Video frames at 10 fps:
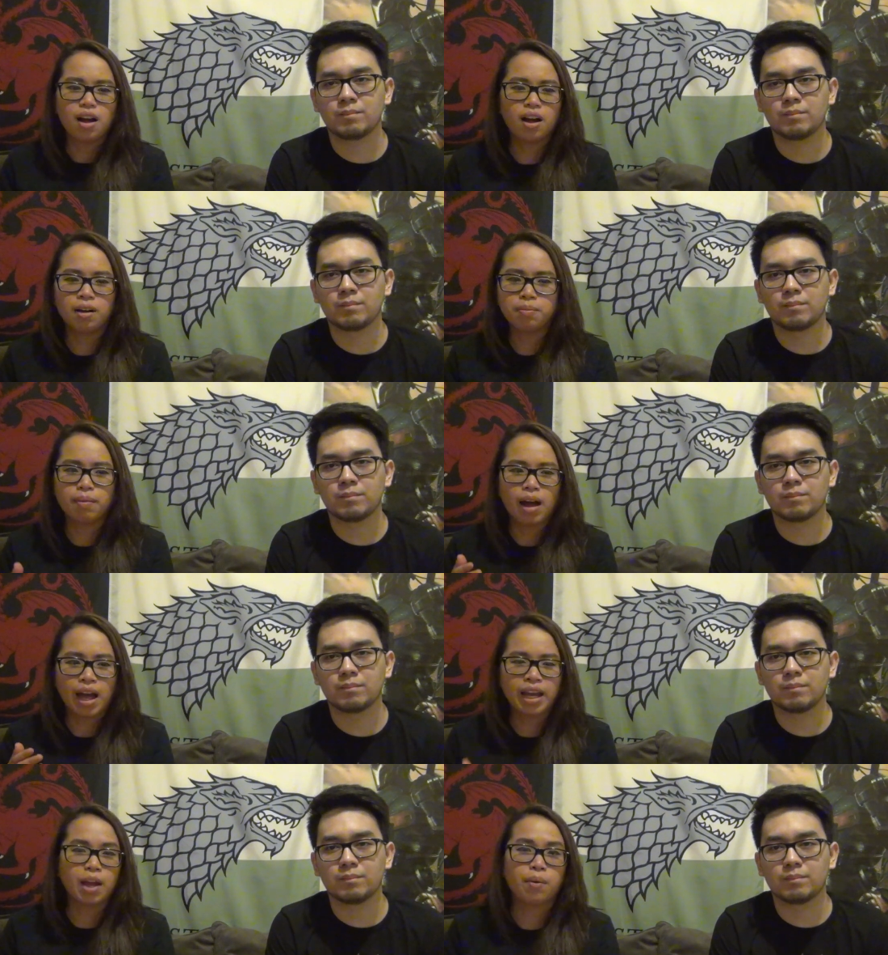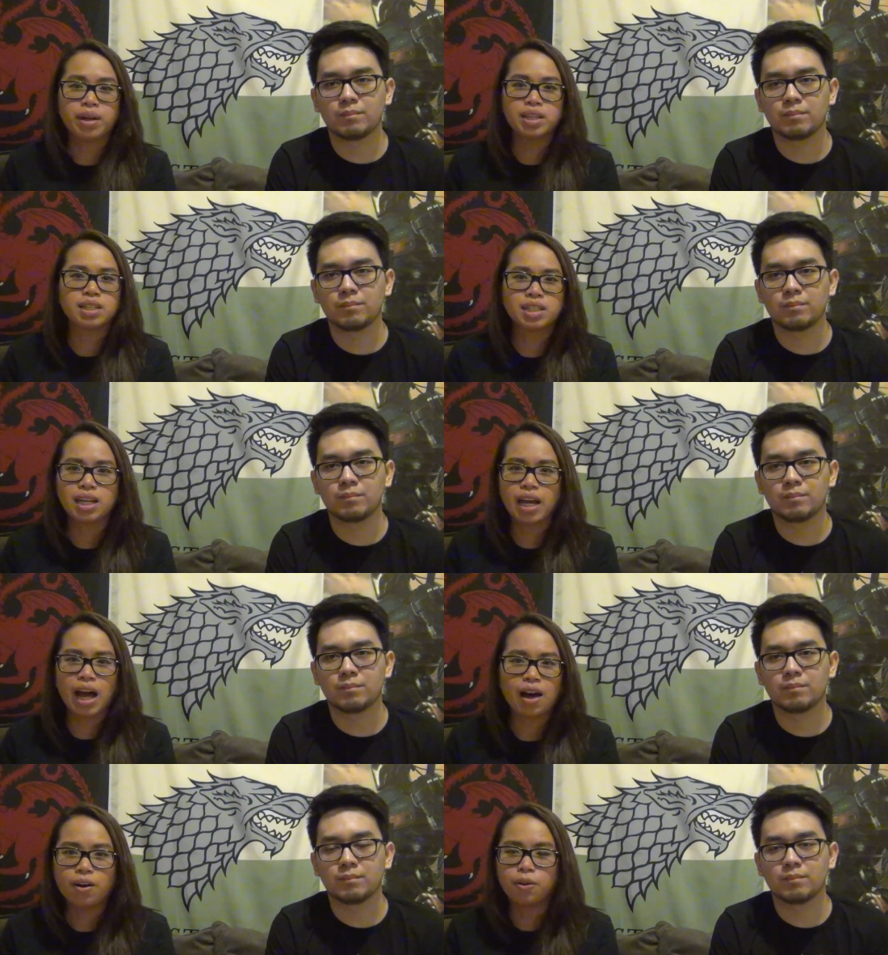Speaker 1: Um, I can't wait to see
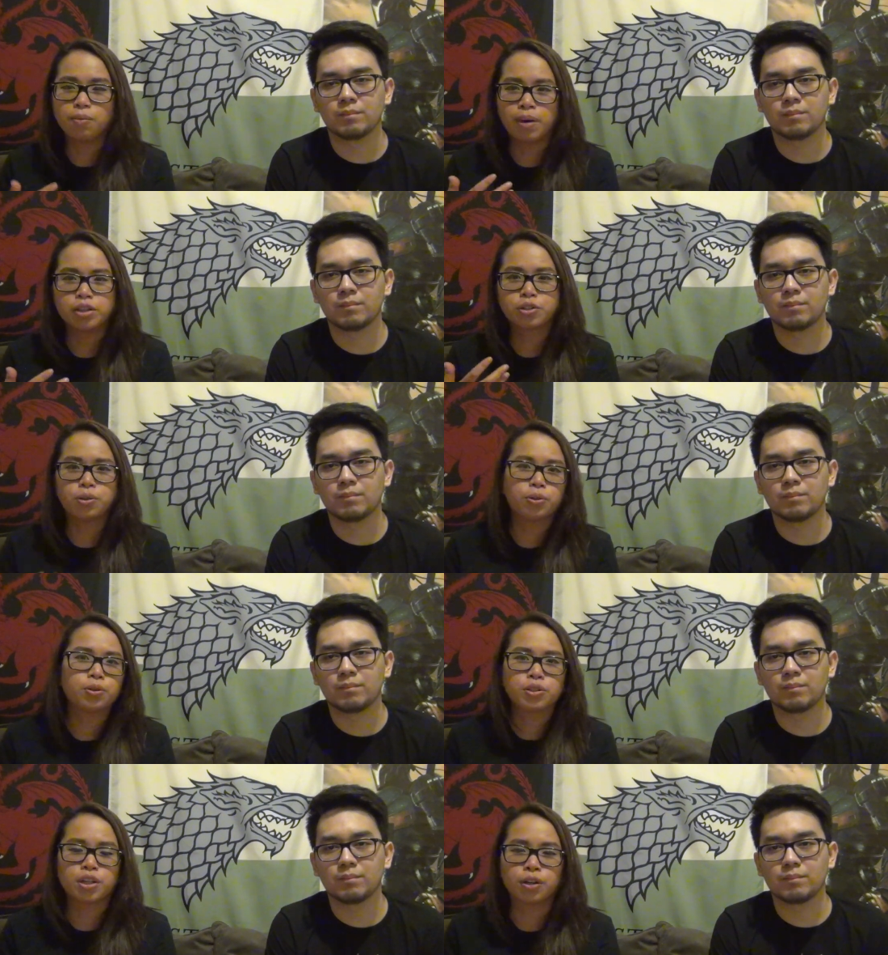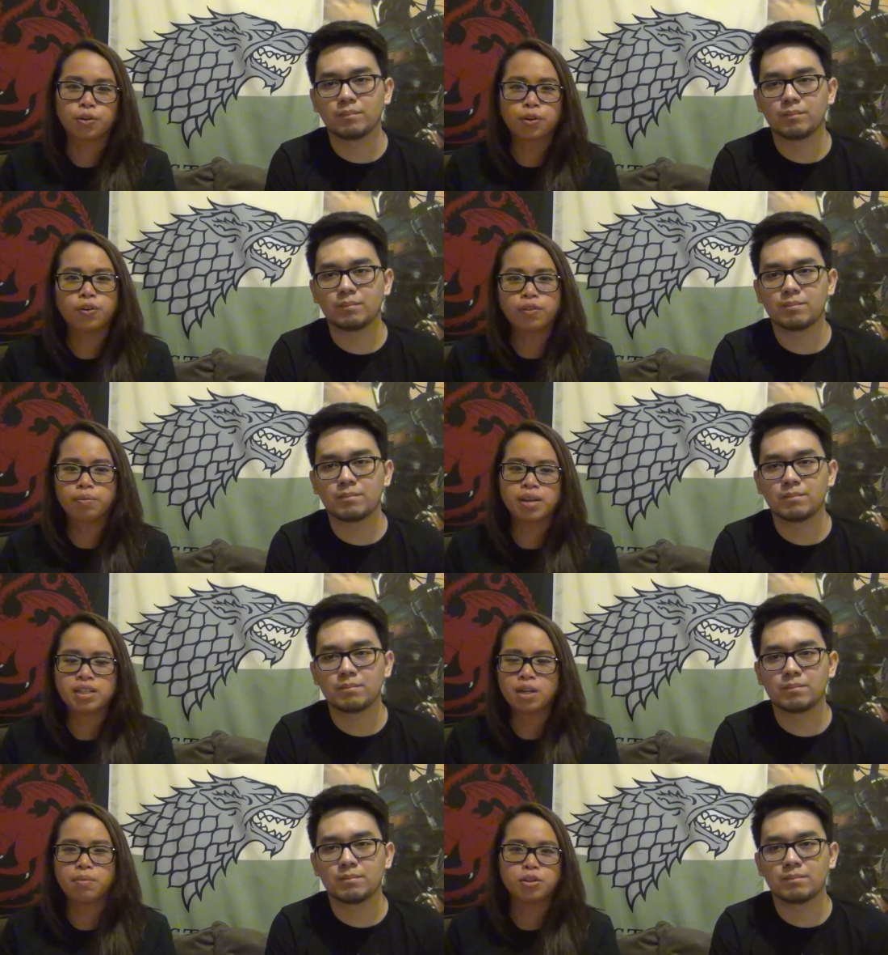how much Goku's gonna grow from
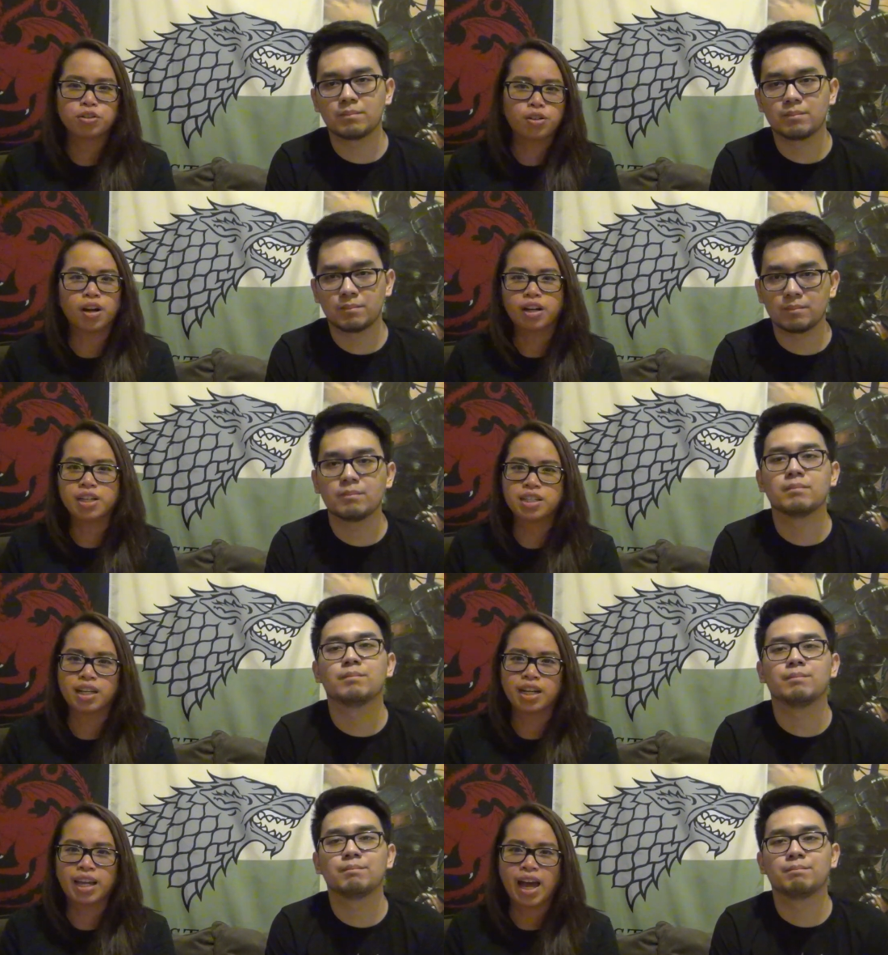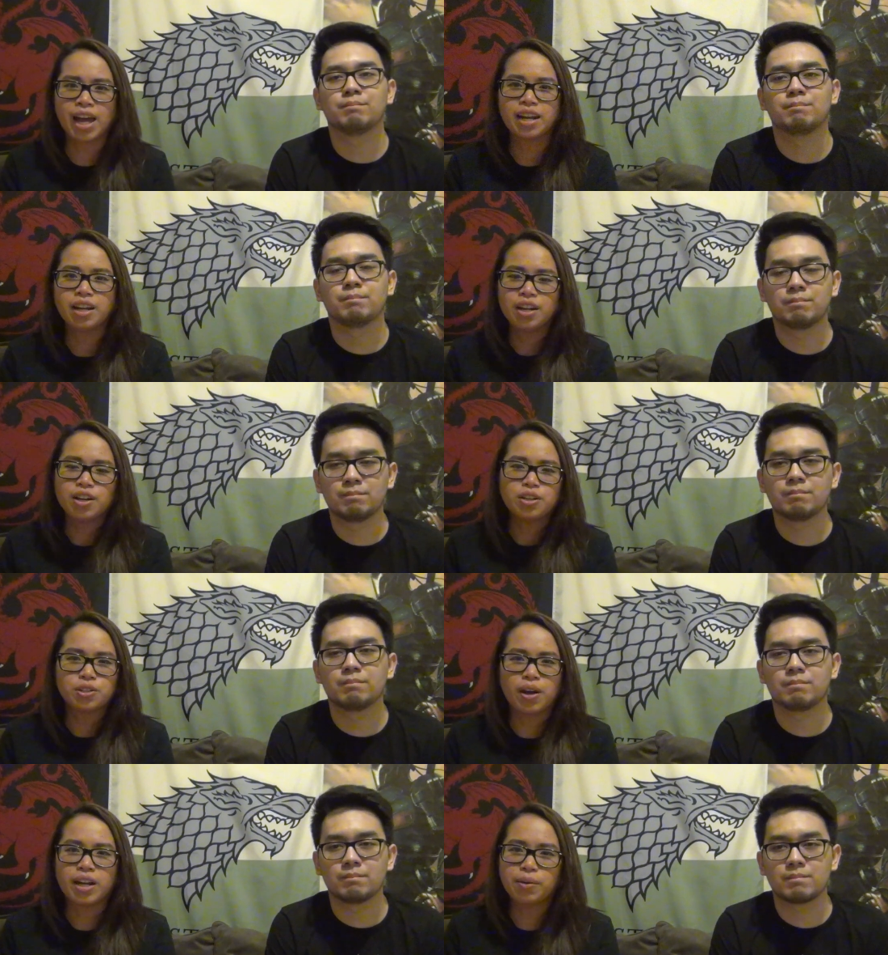this, how much stronger he's gonna get.
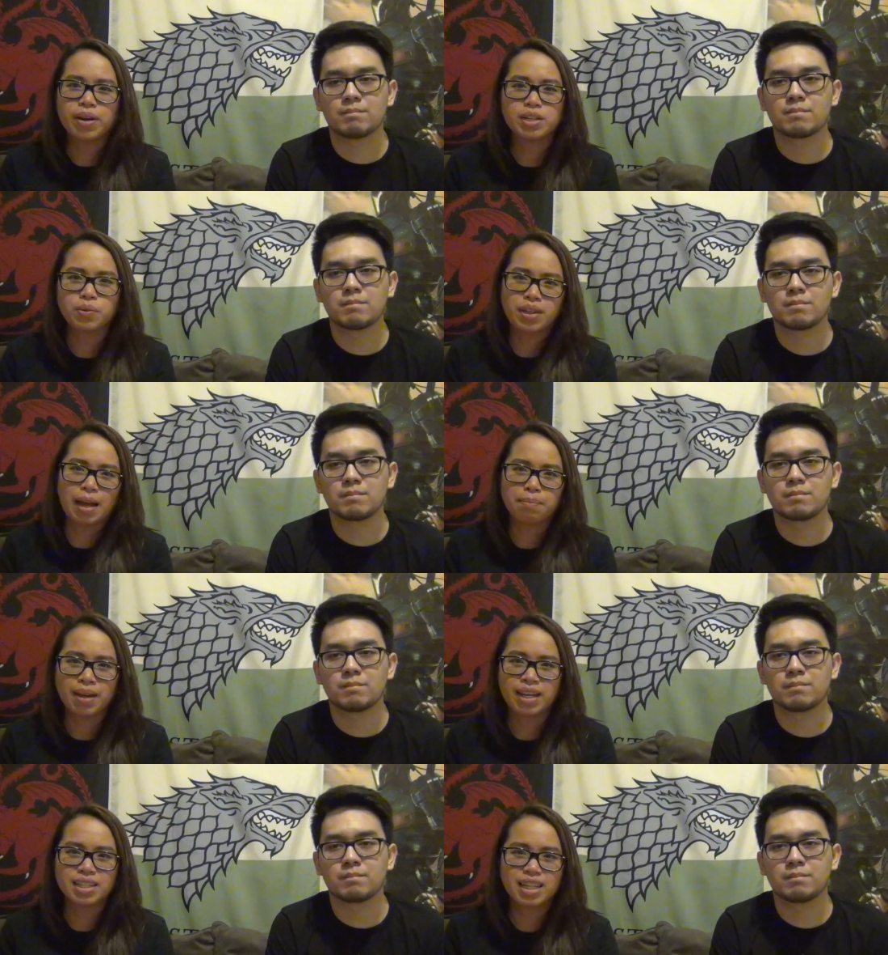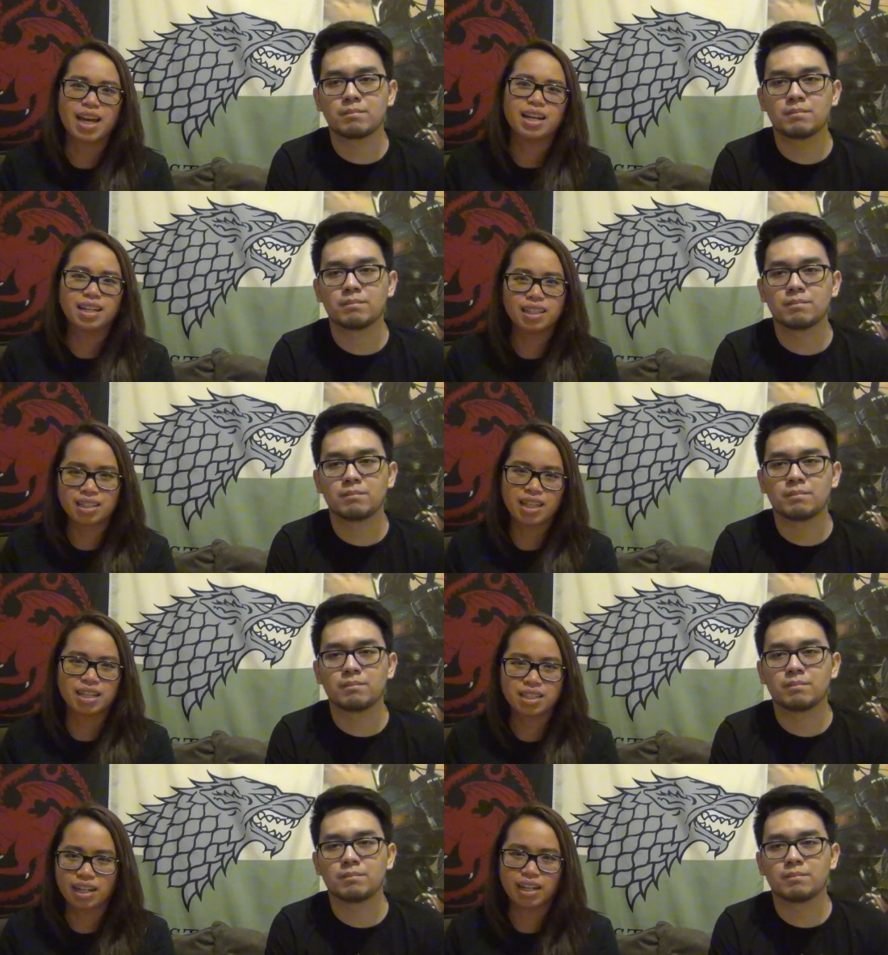So anyways, with that being said, let's
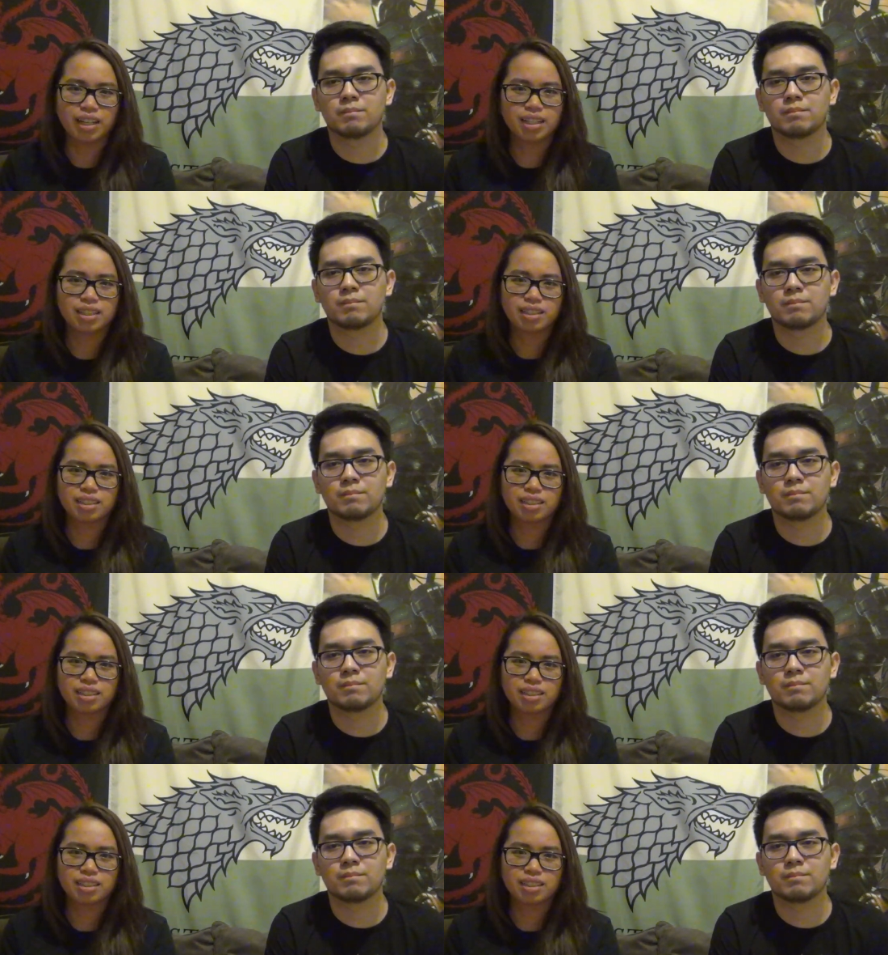get started.